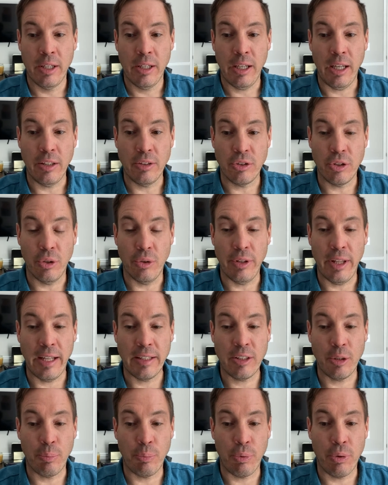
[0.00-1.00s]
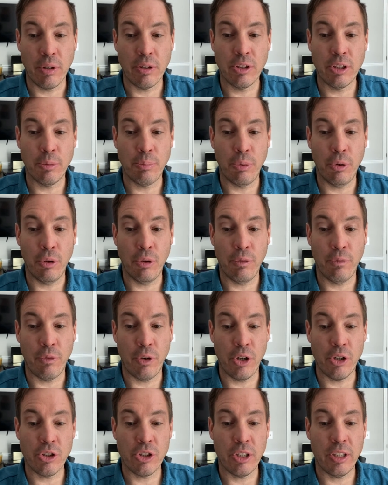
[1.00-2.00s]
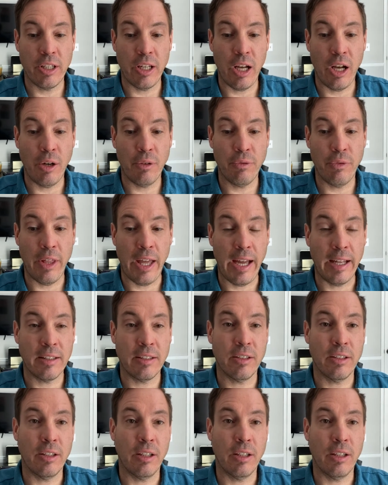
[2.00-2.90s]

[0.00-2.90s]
And so that's a printable version of that.